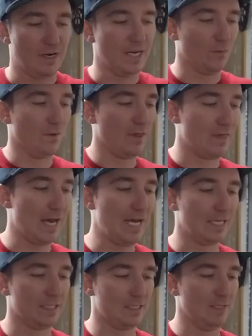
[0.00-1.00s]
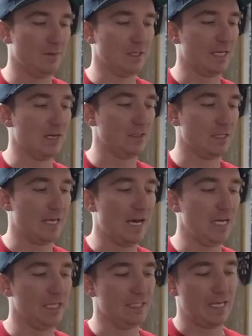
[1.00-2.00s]
All right, and with that, Team Alcals,
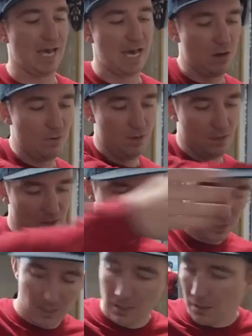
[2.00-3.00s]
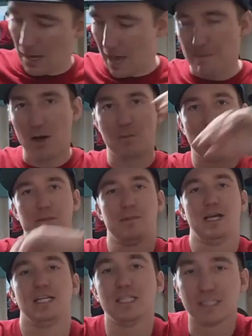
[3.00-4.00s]
that is how I mount my
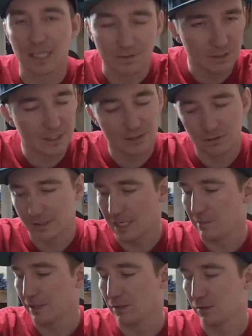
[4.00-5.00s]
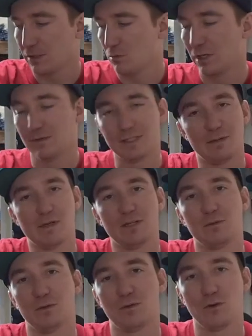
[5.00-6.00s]
bindings every single time I go snowboard, every time I
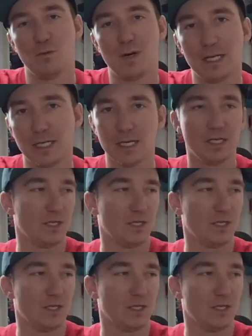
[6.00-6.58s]
throw them on.